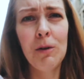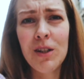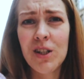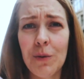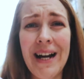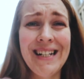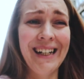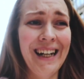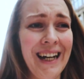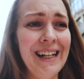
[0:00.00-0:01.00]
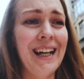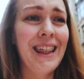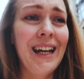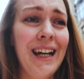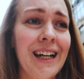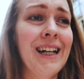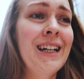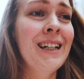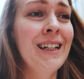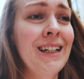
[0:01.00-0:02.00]
I'm also sweating, and I think
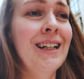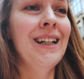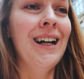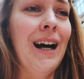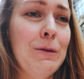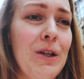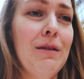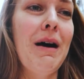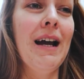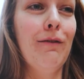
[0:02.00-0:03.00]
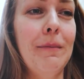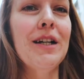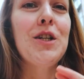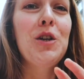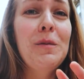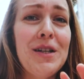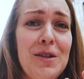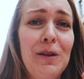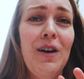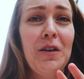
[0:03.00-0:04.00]
I was on the bike for about two minutes
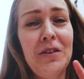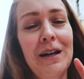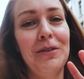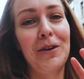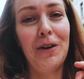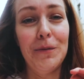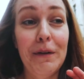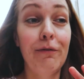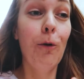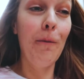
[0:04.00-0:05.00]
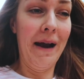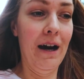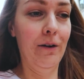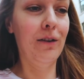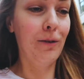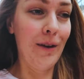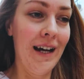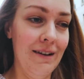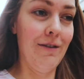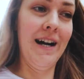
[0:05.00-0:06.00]
too long, so now it's gonna cost me four pounds for
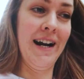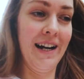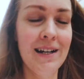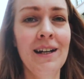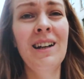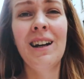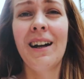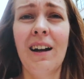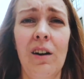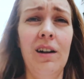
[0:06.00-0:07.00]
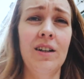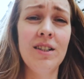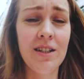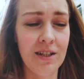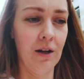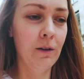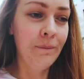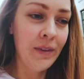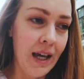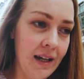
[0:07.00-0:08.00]
that ride, and I got lost, so
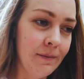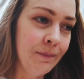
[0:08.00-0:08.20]
yeah.